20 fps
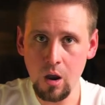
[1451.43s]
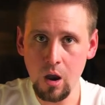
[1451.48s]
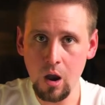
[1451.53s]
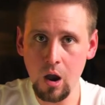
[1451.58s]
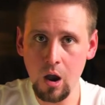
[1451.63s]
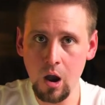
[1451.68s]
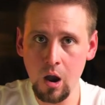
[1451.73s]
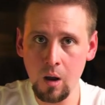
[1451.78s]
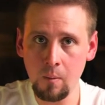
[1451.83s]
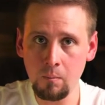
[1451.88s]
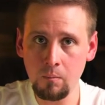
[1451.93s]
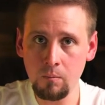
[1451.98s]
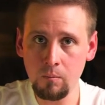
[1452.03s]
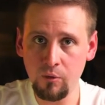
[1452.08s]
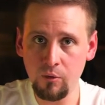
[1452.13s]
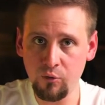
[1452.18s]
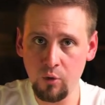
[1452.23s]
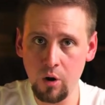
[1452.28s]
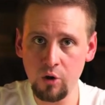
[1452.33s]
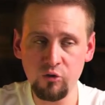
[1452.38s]
Um,
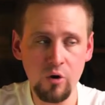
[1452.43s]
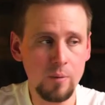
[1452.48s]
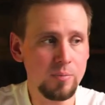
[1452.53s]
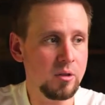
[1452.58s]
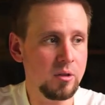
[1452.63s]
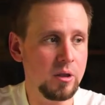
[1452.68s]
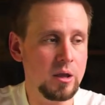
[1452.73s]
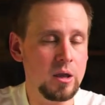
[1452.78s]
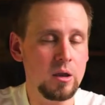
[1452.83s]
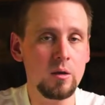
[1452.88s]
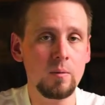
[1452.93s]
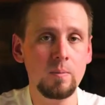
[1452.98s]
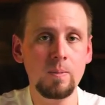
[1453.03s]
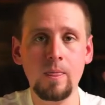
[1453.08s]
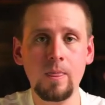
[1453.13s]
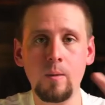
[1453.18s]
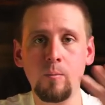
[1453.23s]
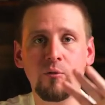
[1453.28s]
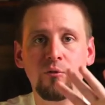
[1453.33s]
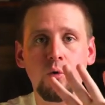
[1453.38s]
before I drop the link
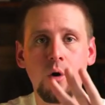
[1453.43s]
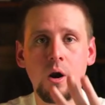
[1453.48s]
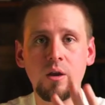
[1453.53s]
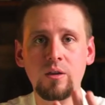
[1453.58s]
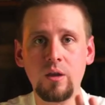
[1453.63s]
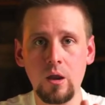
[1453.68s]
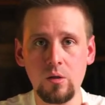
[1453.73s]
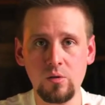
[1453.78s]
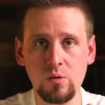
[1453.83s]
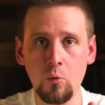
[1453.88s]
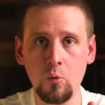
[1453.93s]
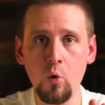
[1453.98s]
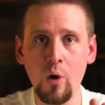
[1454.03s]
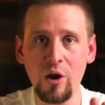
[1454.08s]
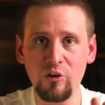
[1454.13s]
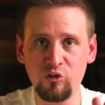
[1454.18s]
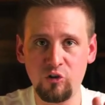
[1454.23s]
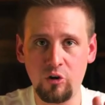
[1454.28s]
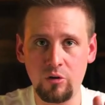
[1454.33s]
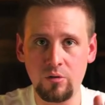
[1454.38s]
and before I take some
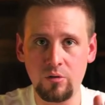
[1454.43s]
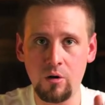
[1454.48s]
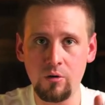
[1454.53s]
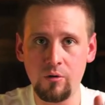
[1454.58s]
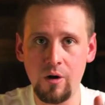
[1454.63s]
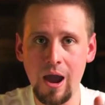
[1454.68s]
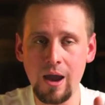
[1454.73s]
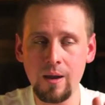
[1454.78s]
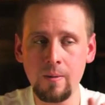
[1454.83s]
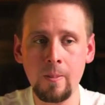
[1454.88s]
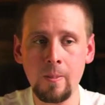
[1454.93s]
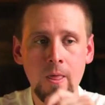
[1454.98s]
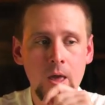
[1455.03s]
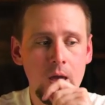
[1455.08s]
questions, all right?